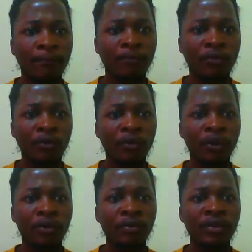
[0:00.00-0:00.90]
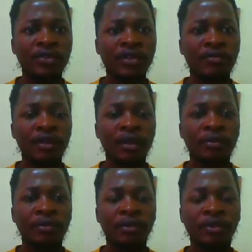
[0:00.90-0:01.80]
So we want it to be saved in Nav
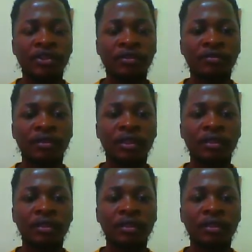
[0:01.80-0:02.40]
Arrows shapefile.